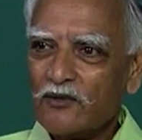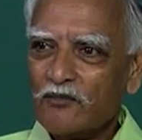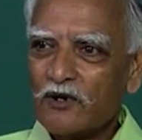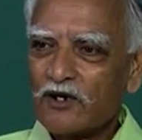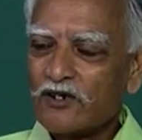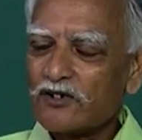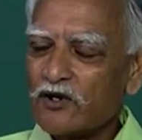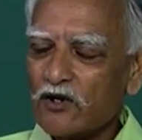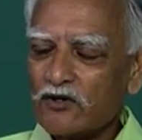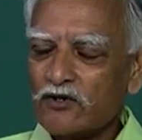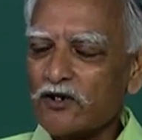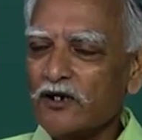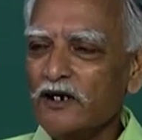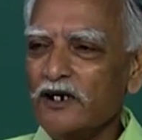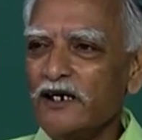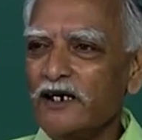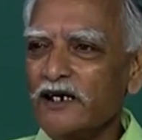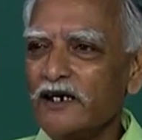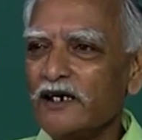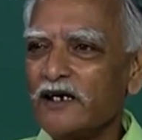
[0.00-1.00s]
because not
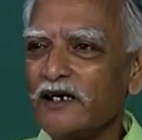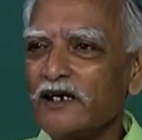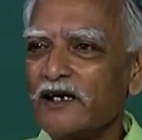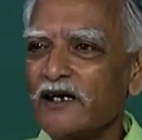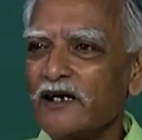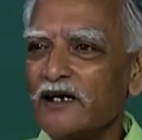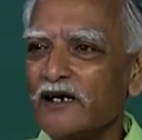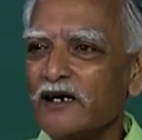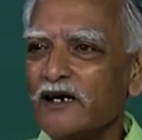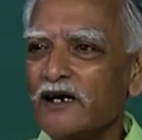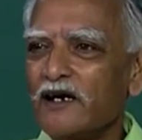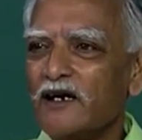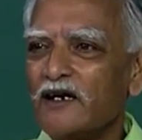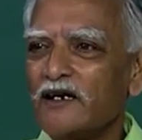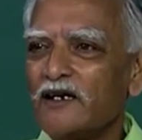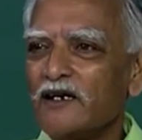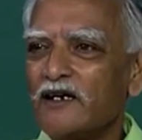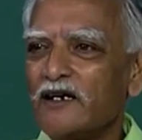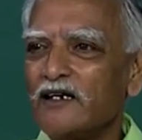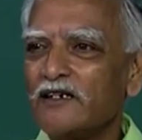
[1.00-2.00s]
only
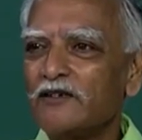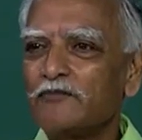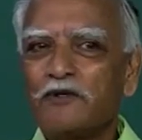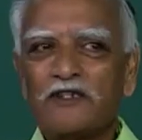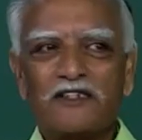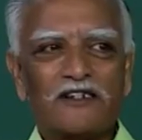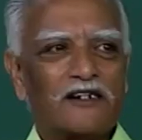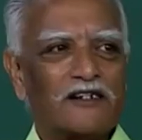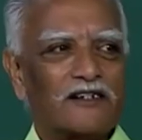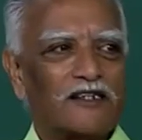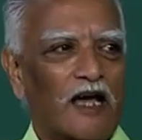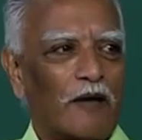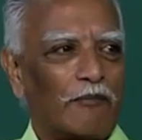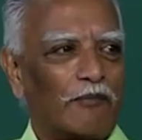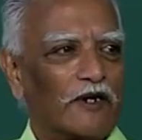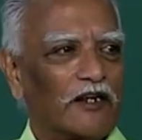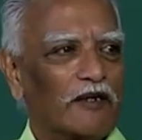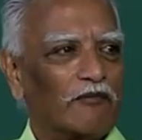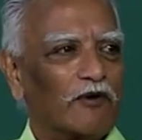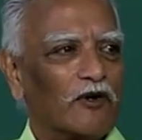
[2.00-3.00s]
is business
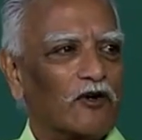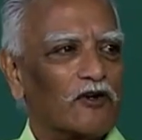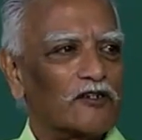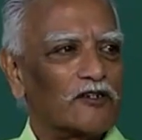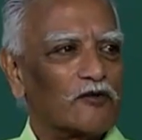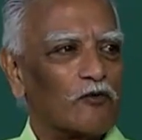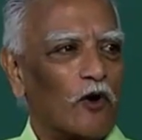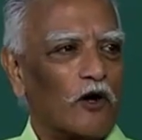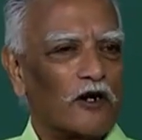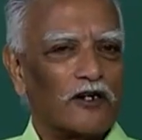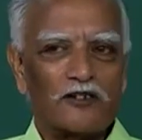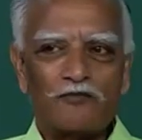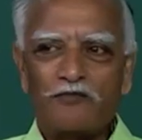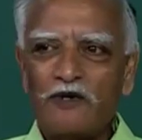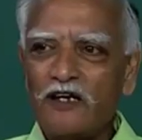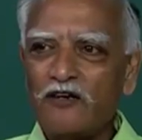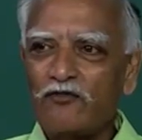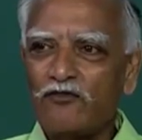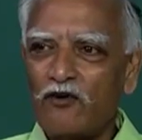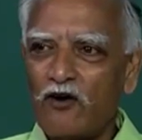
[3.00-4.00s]
happening because a war is
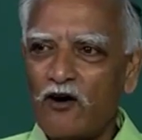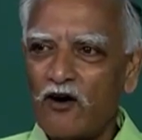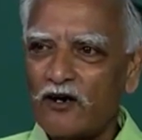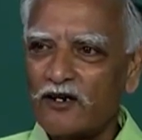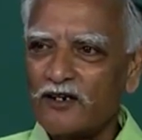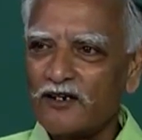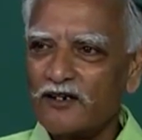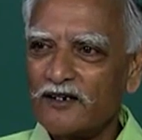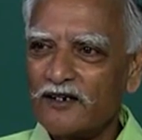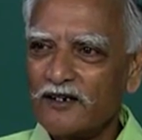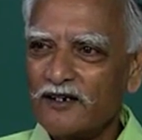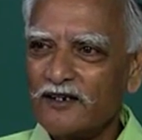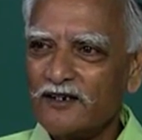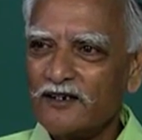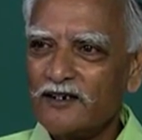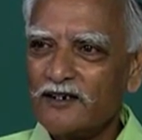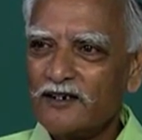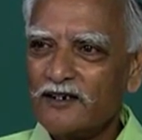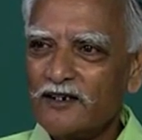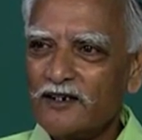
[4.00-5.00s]
being fought,
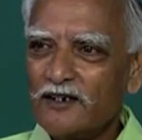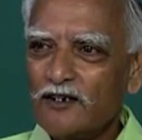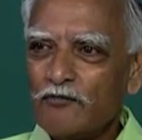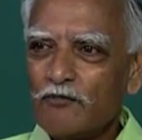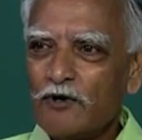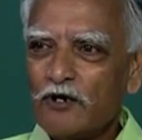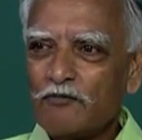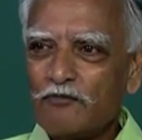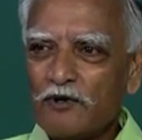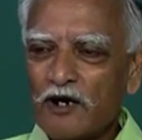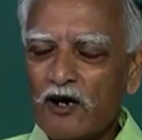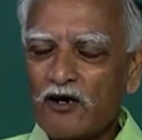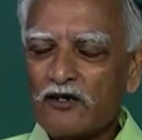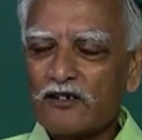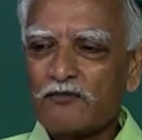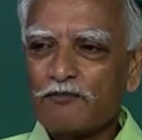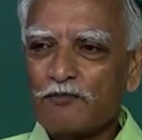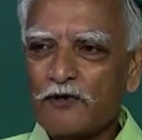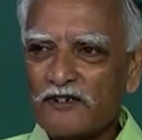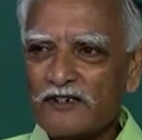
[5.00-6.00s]
but
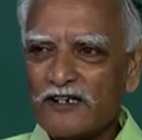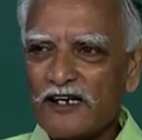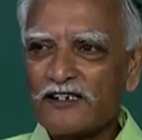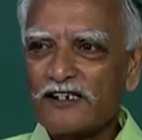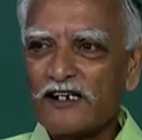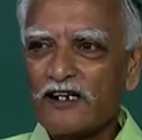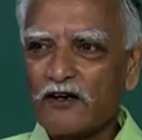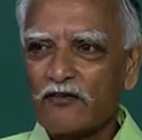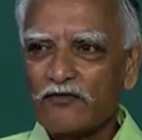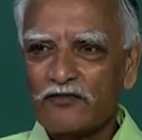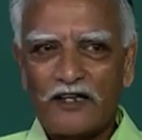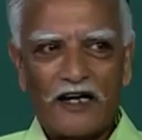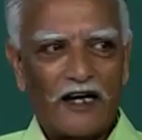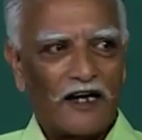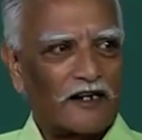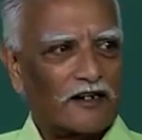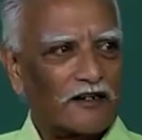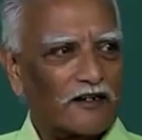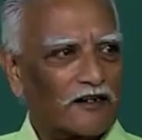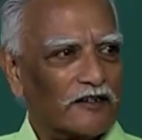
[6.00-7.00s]
because precisely of
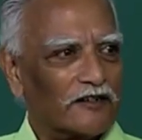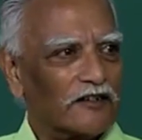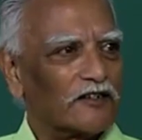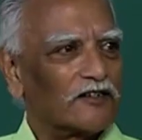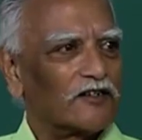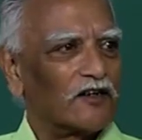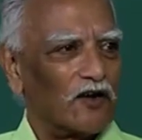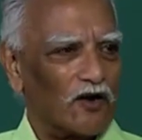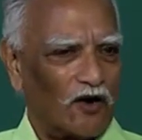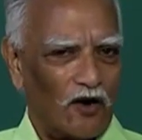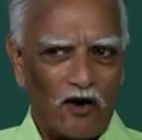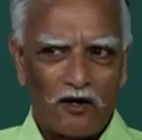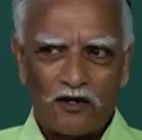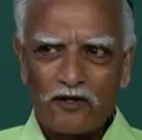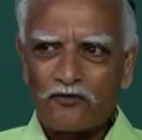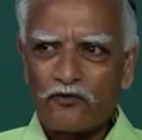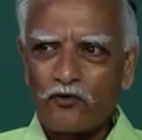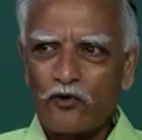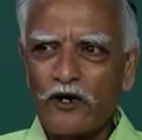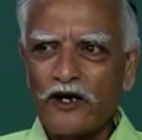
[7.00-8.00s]
that there is a lot
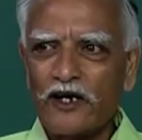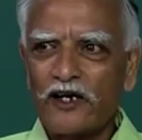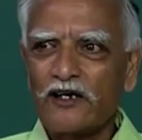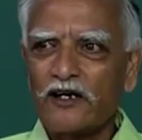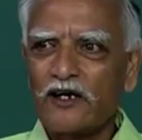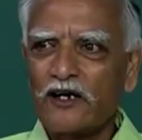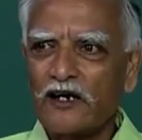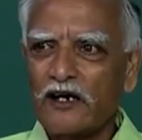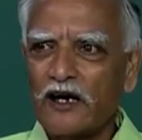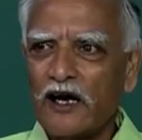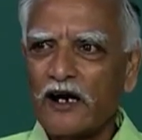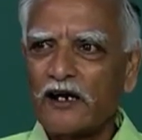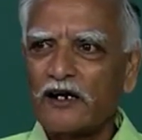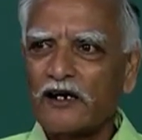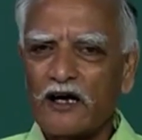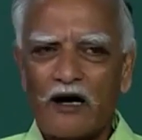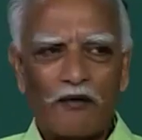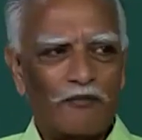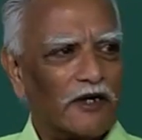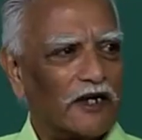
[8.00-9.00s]
of going
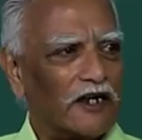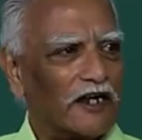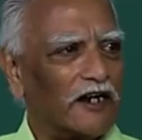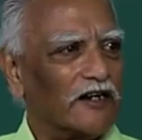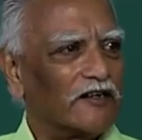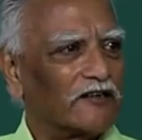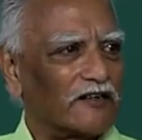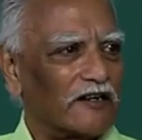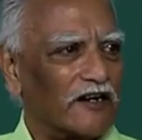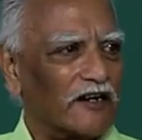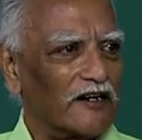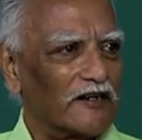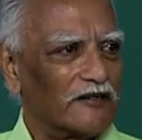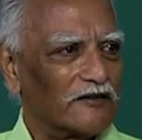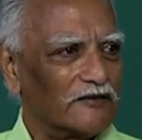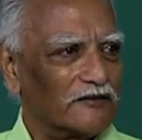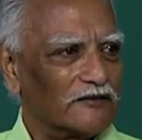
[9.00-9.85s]
and coming in trade.